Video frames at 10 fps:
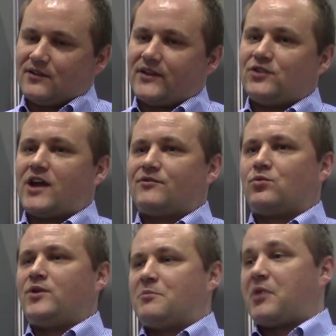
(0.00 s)
then you have a
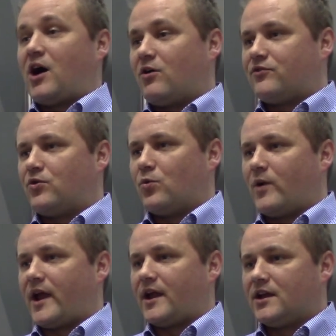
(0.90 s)
really powerful
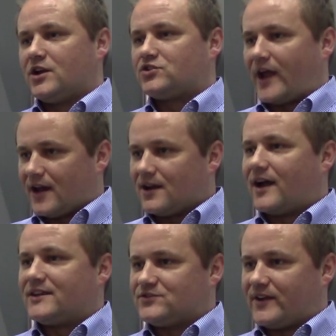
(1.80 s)
way to
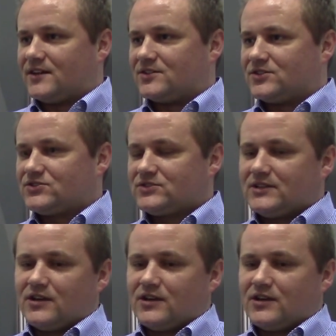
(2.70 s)
analyze vendors